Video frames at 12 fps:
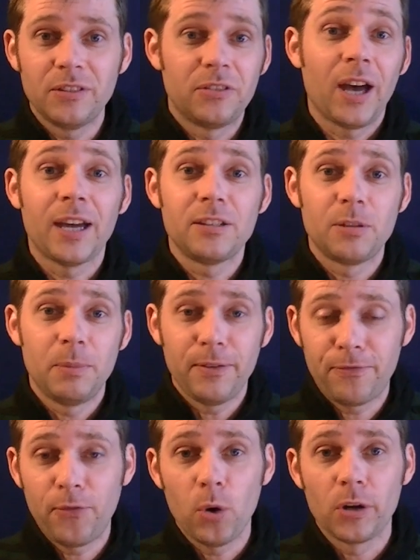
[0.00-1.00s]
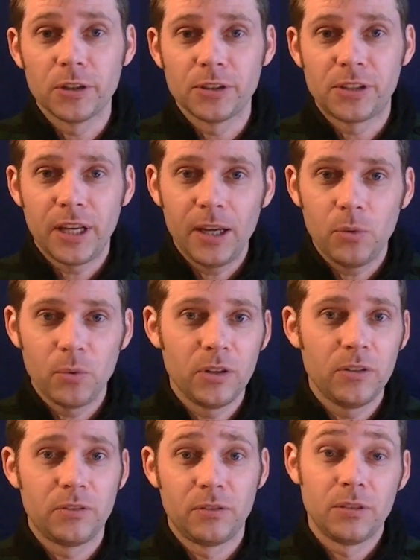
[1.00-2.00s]
designed to be forged, it
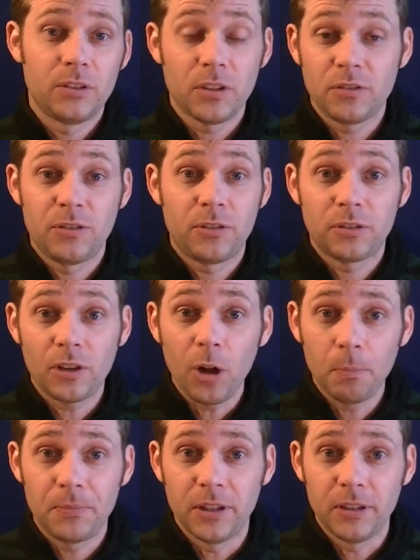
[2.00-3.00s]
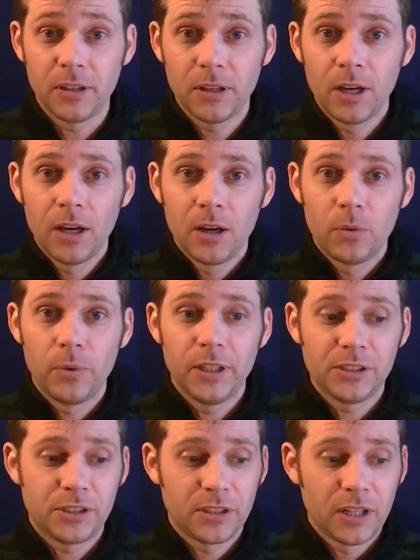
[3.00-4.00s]
was just sculpted,
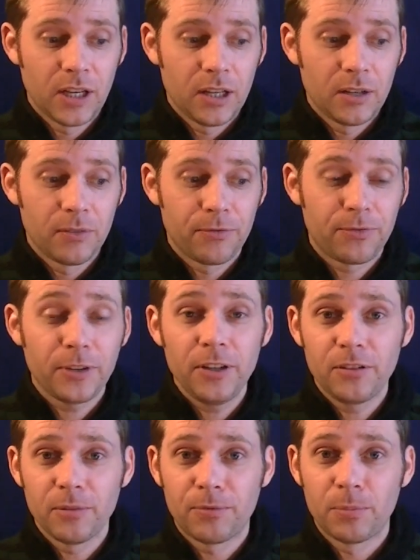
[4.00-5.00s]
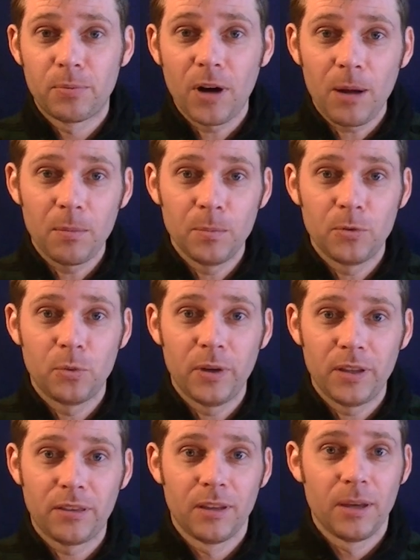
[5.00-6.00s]
which frees them from problems
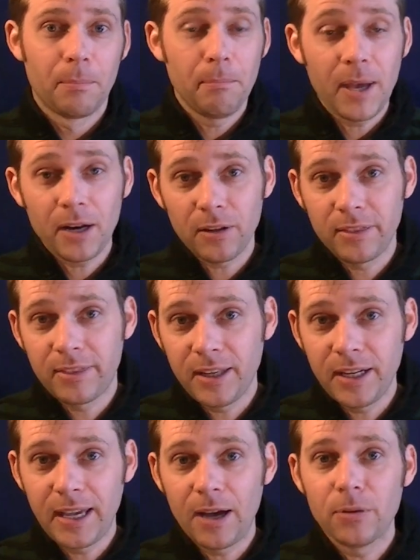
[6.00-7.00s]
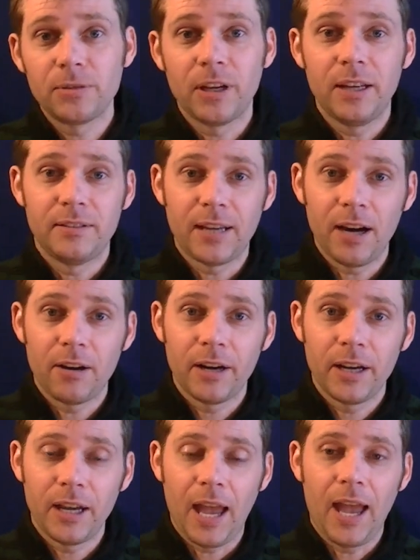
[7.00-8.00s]
with metal thinning out and
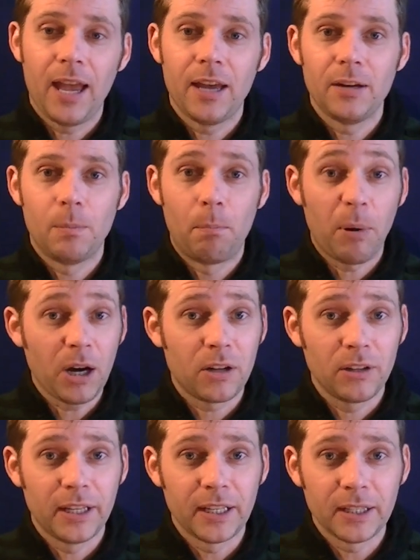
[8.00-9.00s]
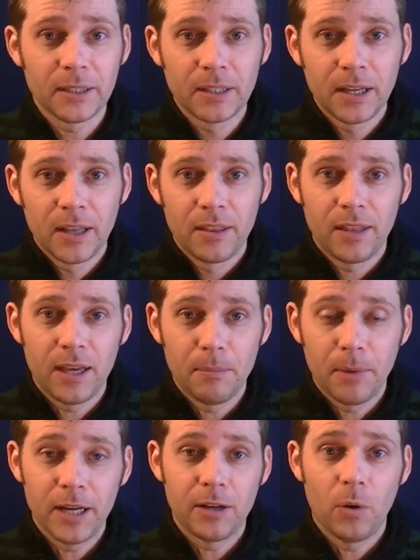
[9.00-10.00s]
tearing and buckling
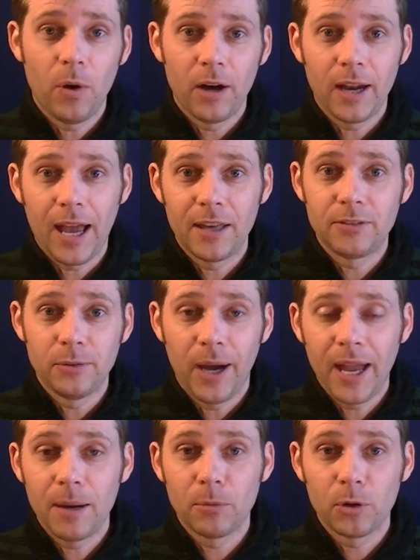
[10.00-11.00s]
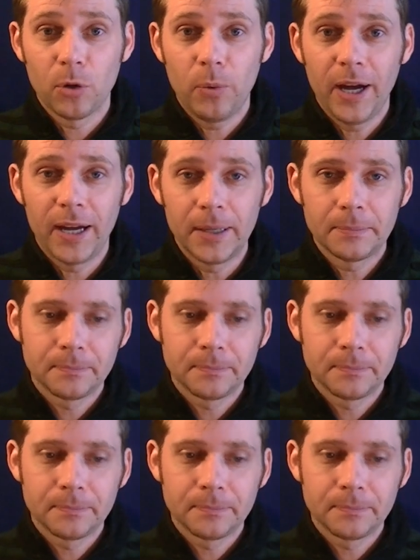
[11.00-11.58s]
that might go on as you hammer away.